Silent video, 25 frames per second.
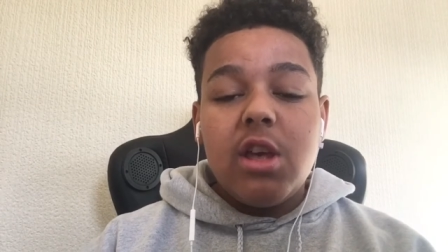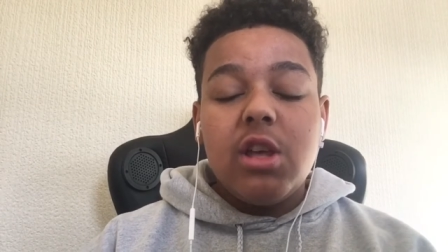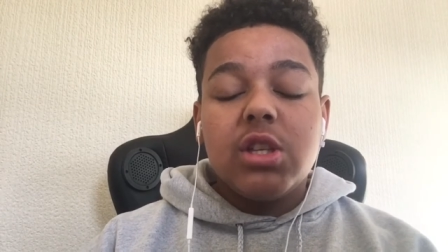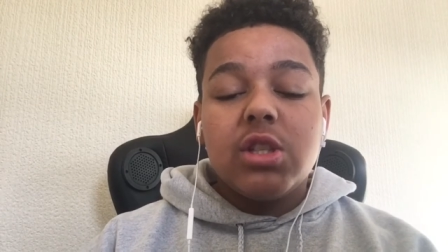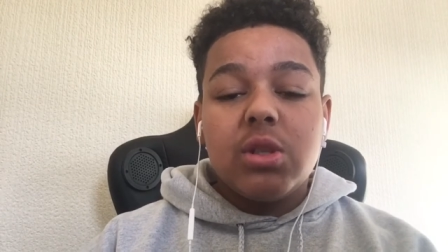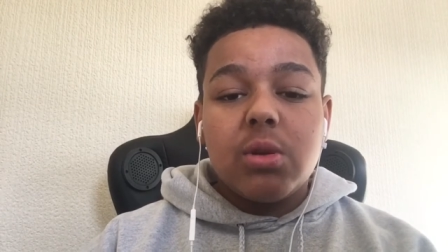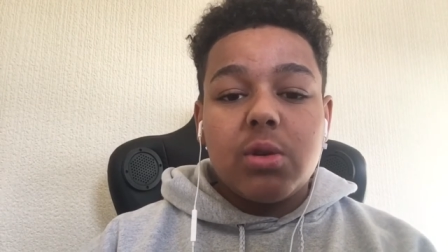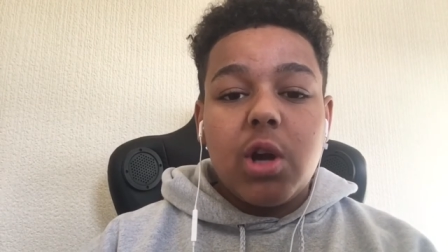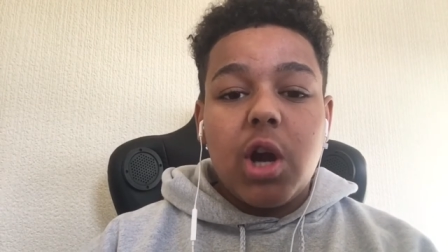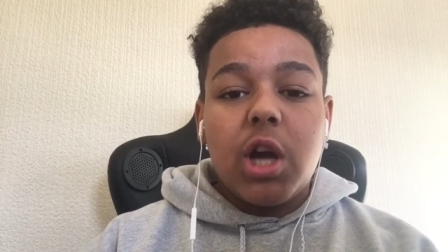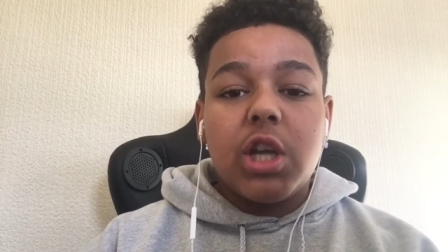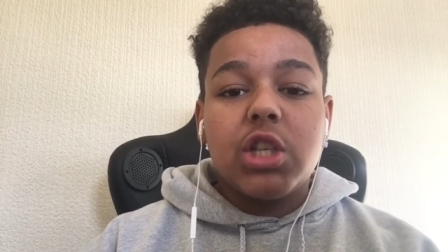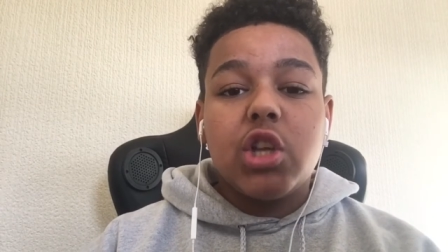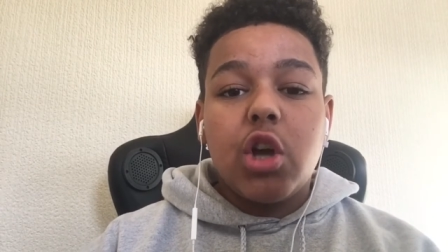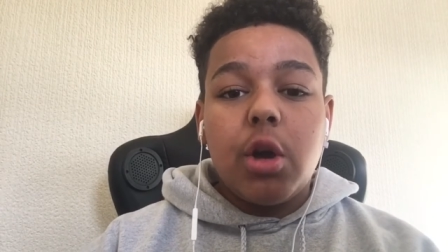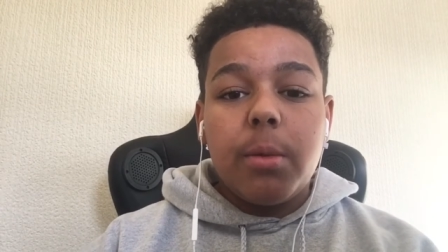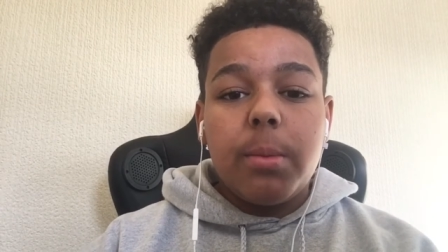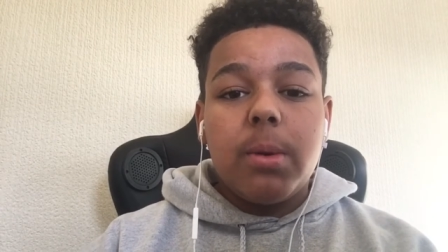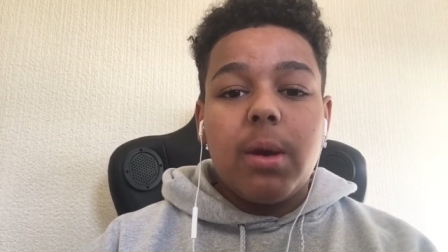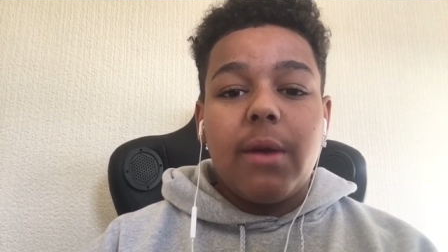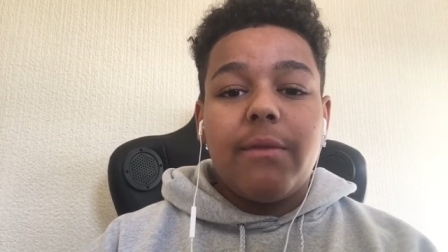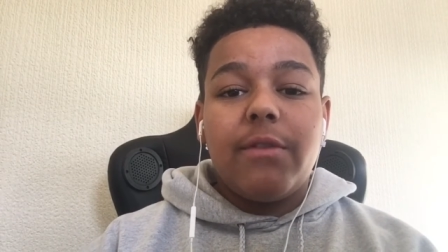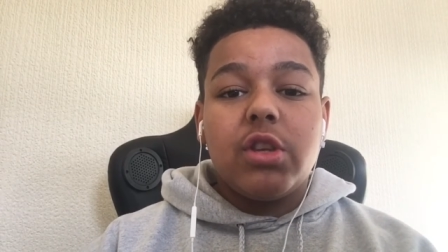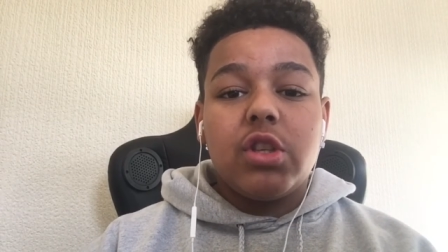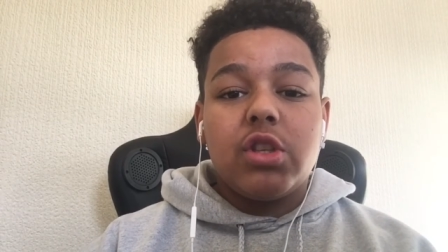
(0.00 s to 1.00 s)
So guys, hope
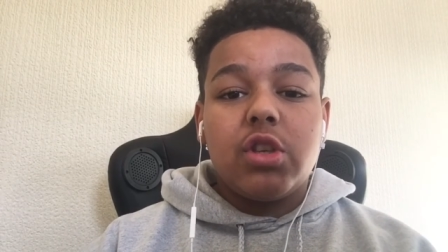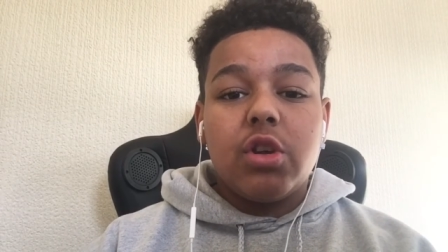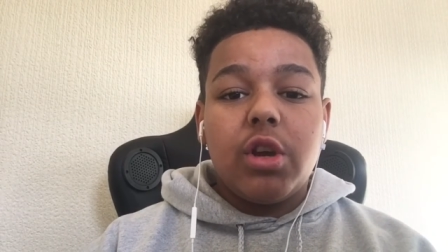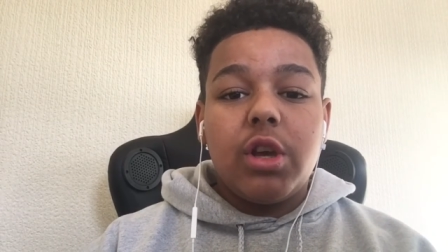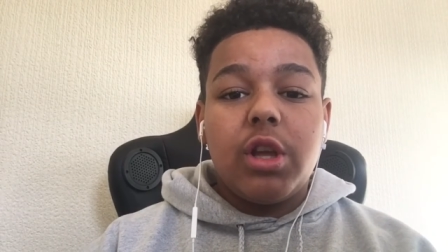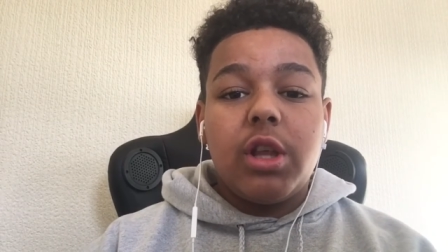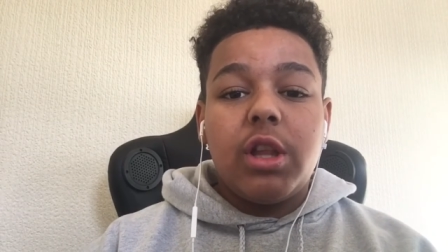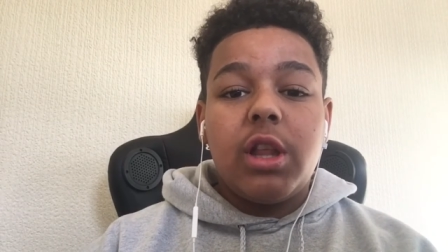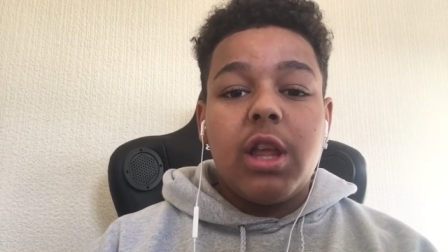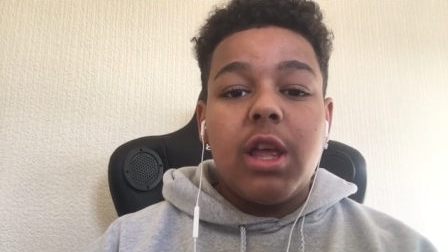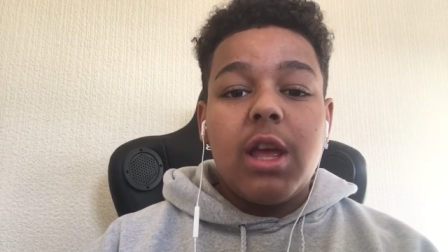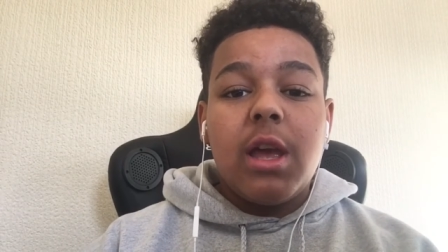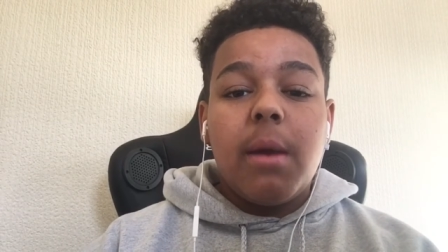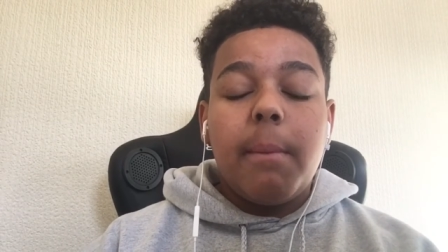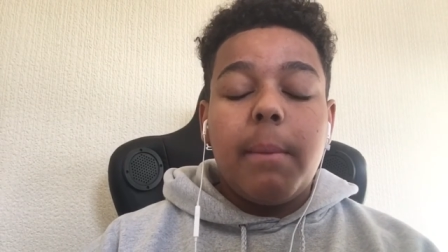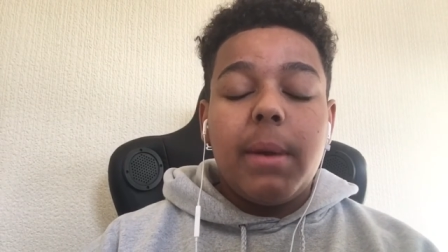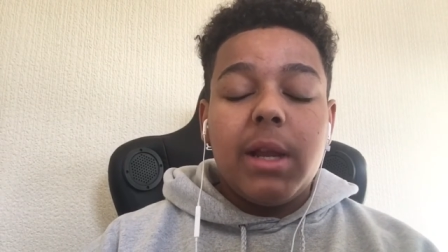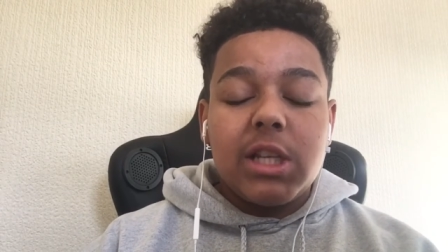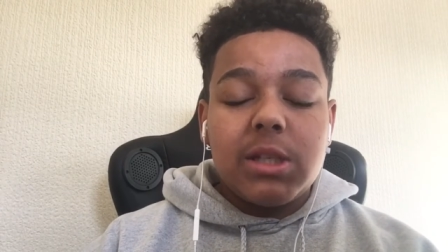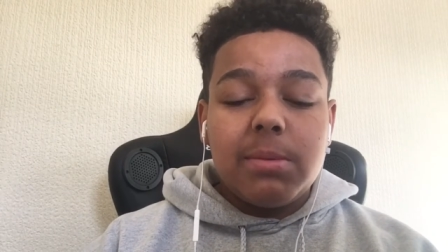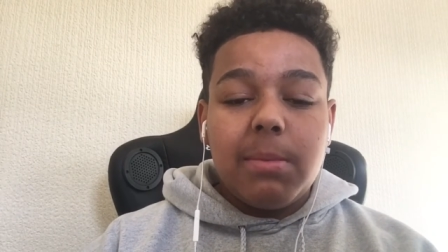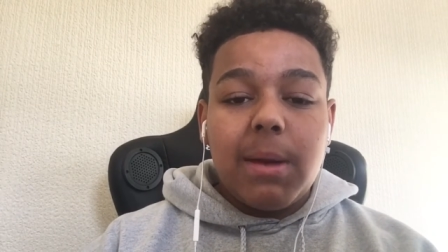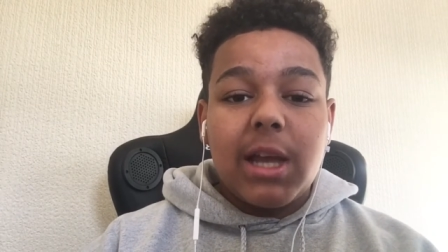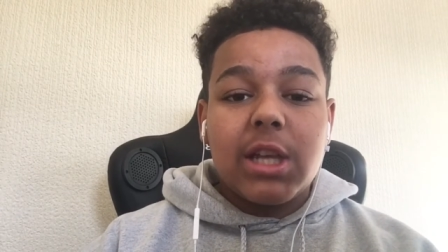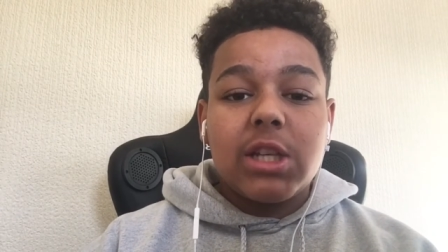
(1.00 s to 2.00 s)
you have enjoyed.
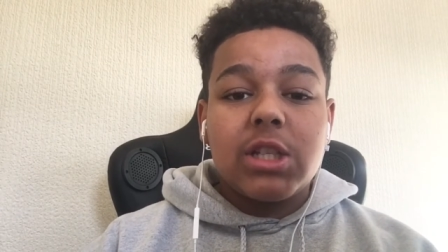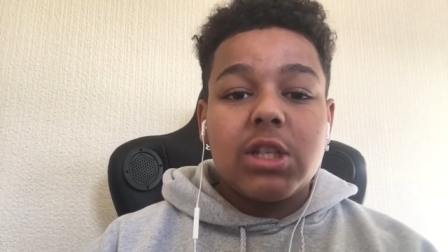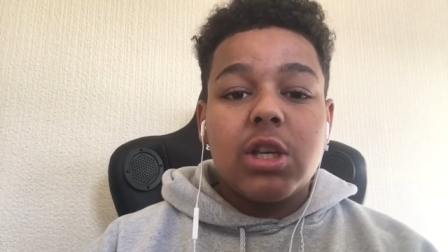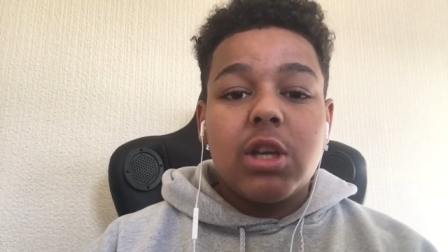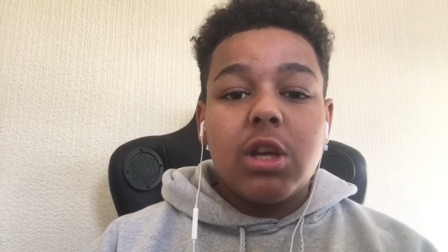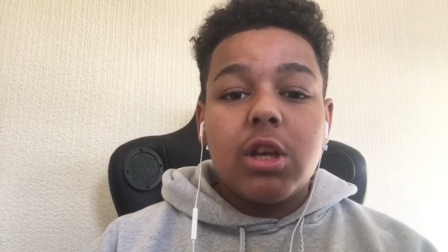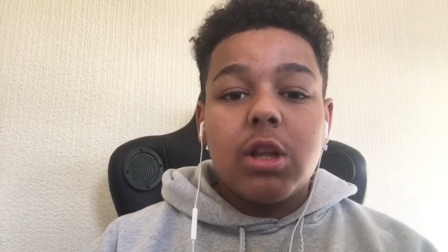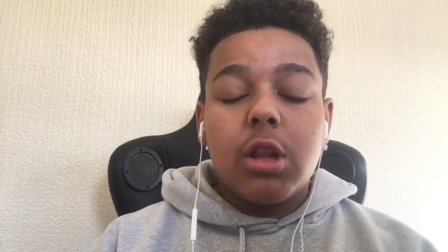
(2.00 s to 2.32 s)
Please smash,